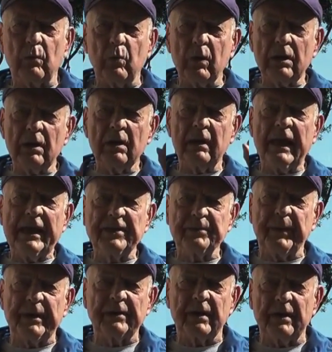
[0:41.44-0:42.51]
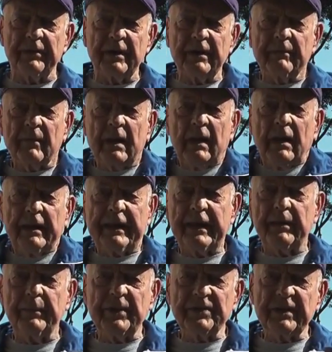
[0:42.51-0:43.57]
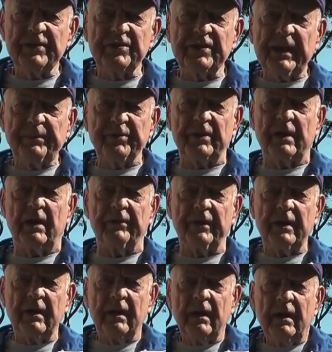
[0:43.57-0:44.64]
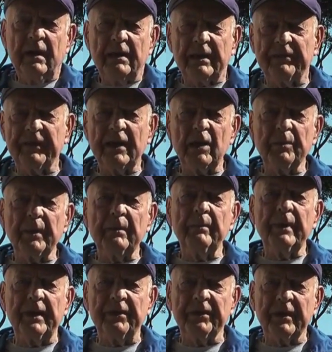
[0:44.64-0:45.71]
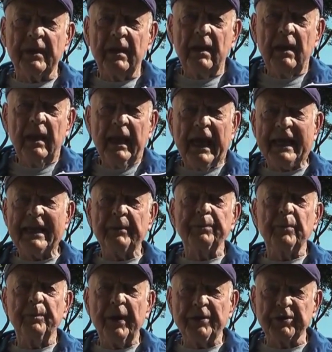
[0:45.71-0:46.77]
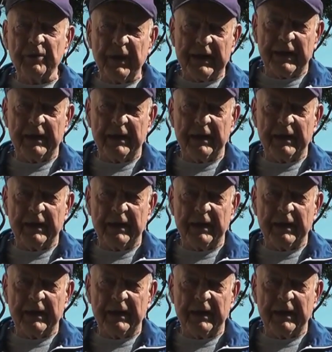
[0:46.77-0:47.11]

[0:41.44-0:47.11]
one little aspect of it, get a misconception of it, develop a myth, and then perpetuate